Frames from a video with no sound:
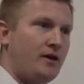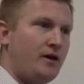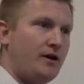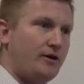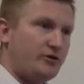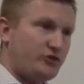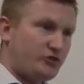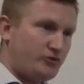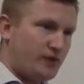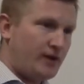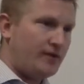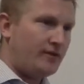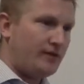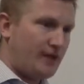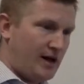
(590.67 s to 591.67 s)
a
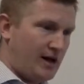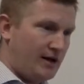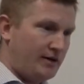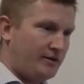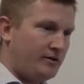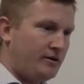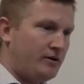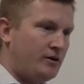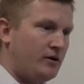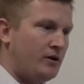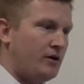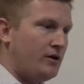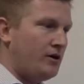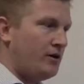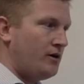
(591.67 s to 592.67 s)
straight line
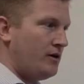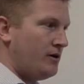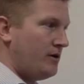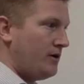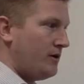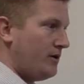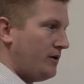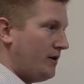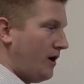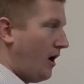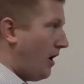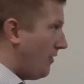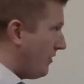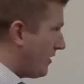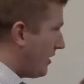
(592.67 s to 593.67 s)

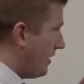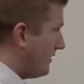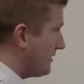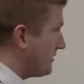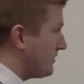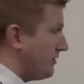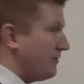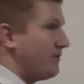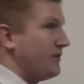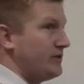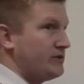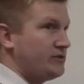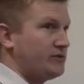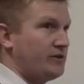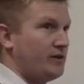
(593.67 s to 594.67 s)
on the conic
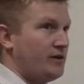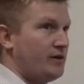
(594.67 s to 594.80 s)
surface